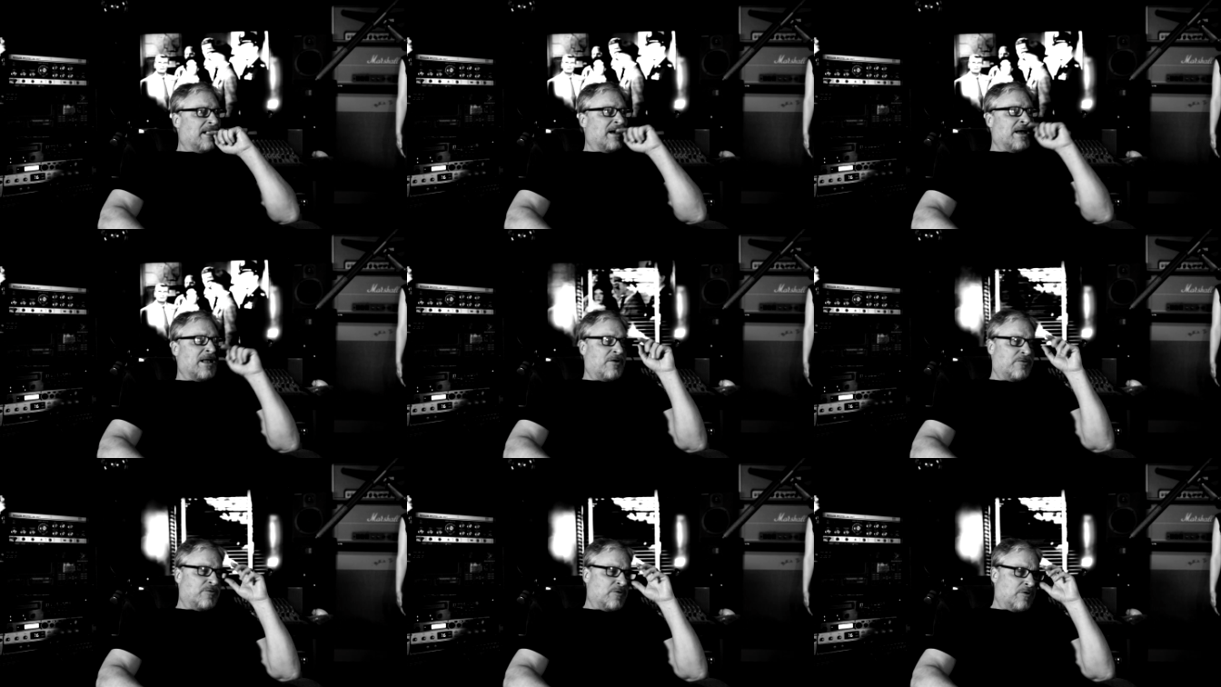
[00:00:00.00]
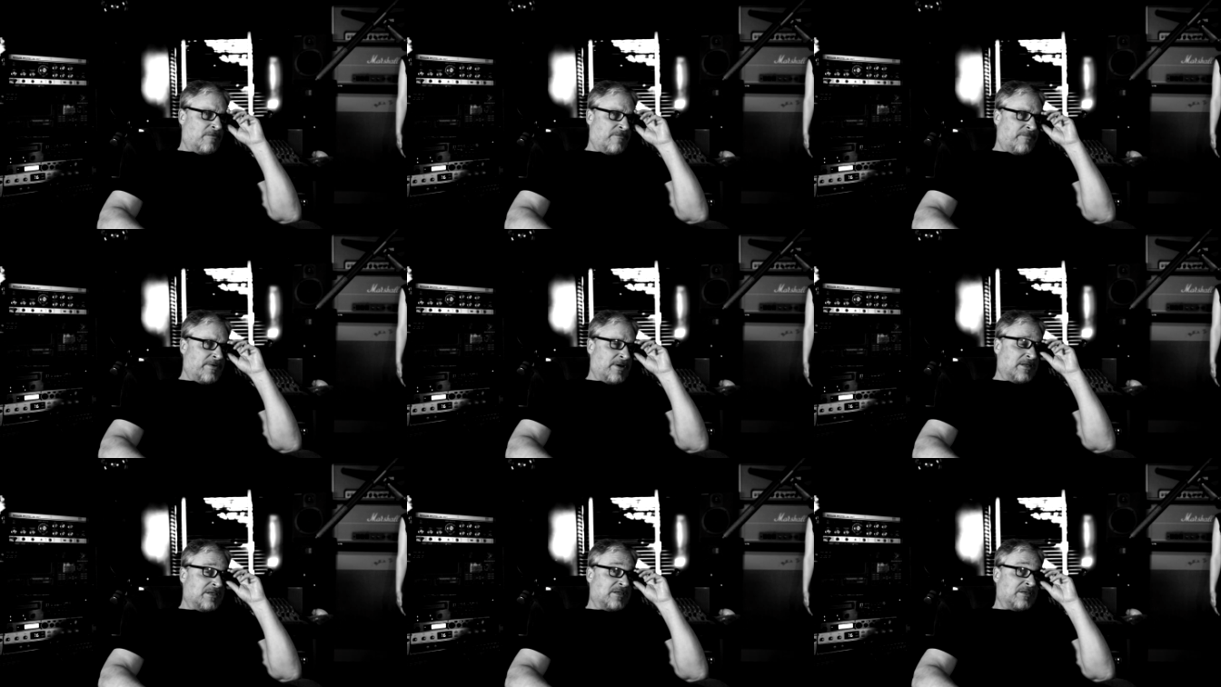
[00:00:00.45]
I don't know
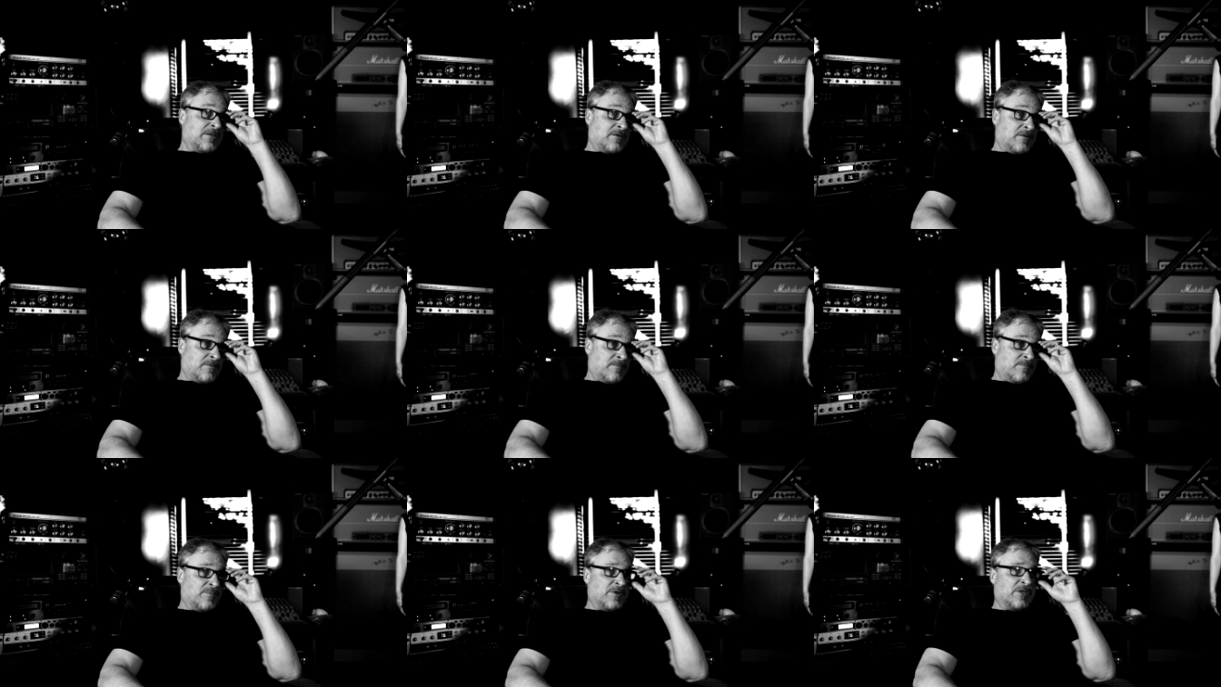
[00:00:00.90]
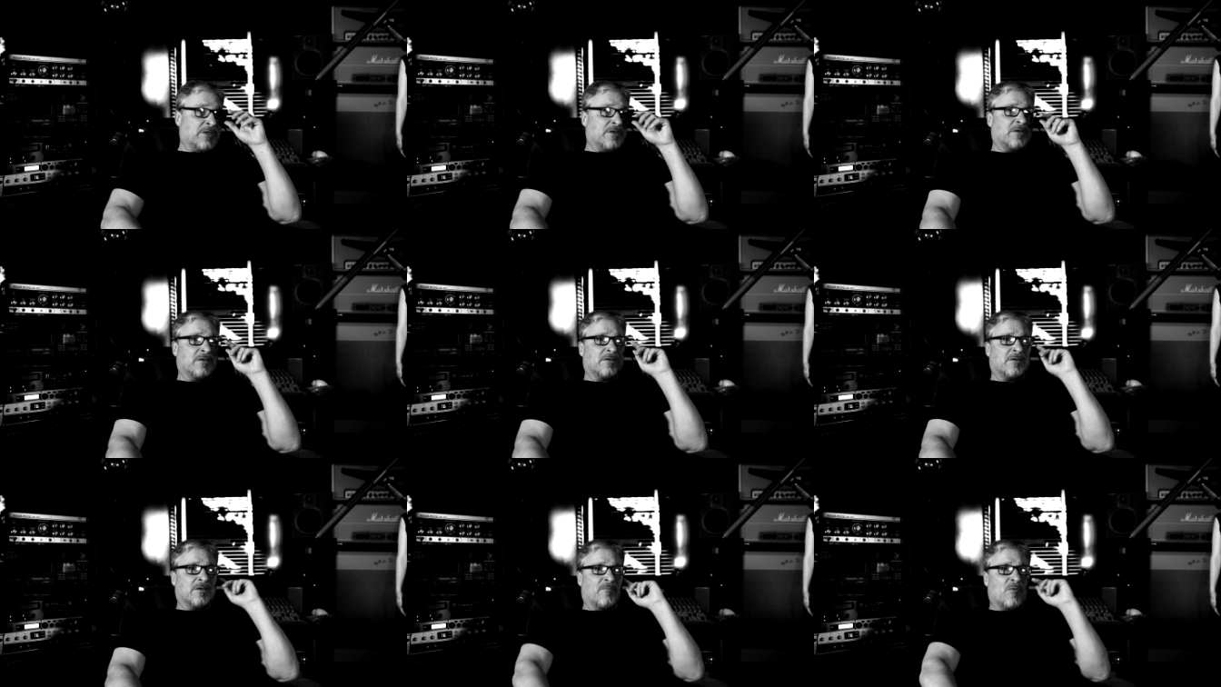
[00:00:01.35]
if that's
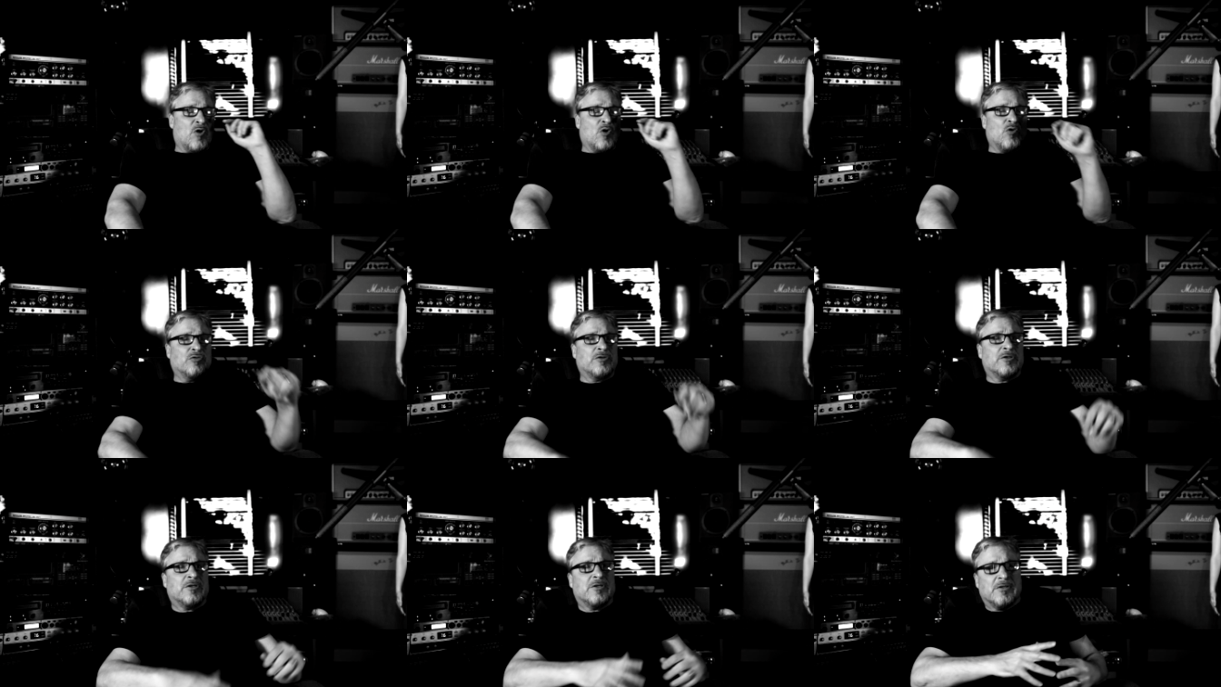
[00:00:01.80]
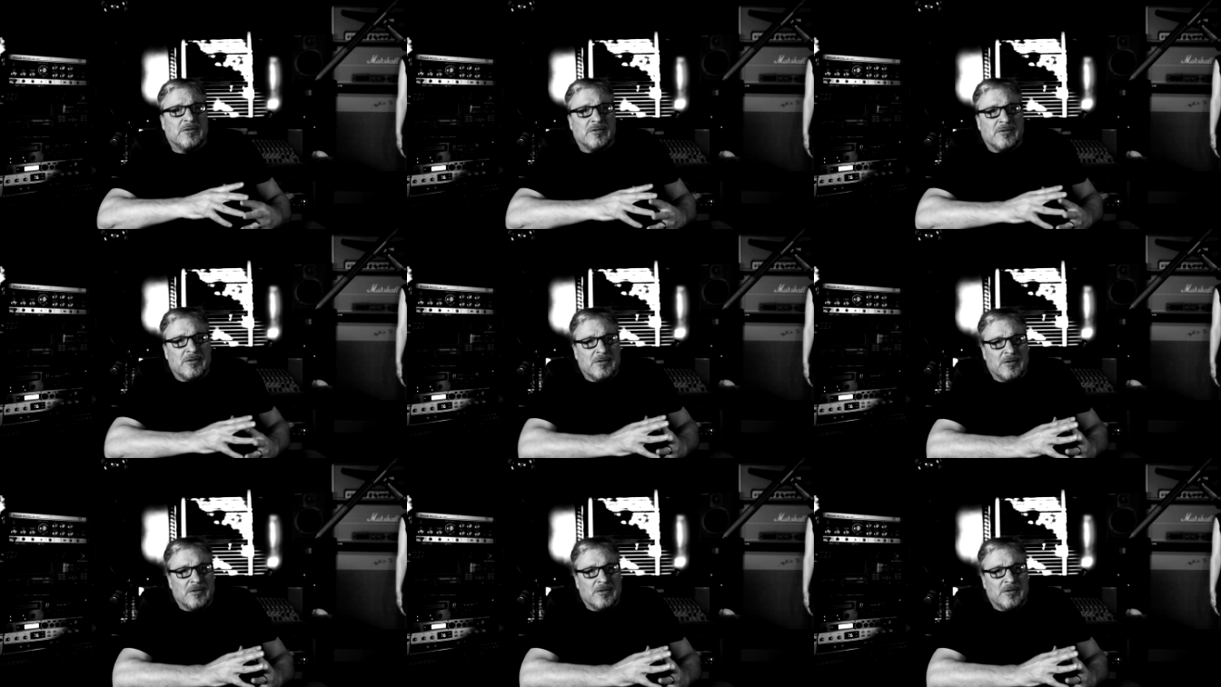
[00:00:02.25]
because I'm older,